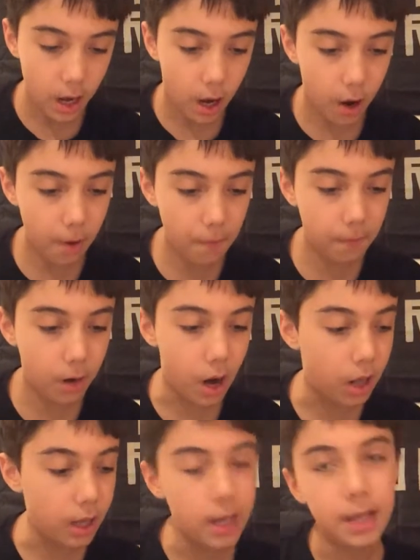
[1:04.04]

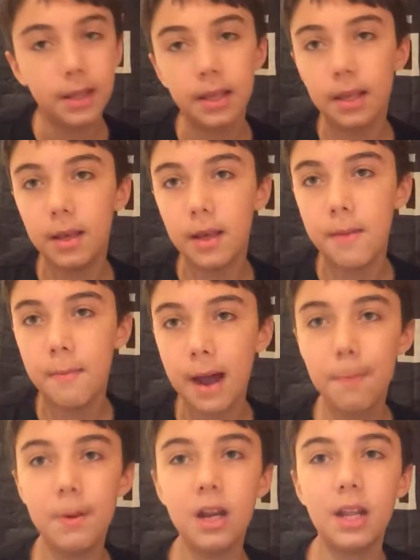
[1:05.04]
Overall, in
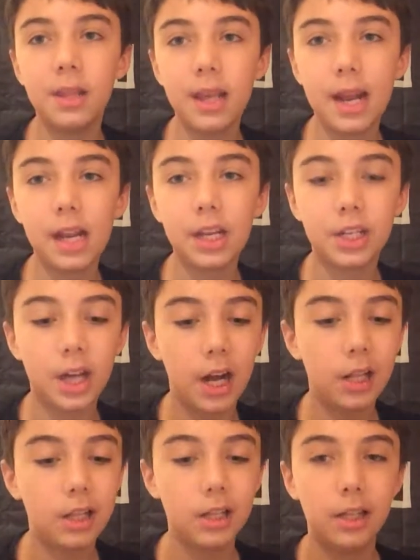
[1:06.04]
my opinion, in the NHL,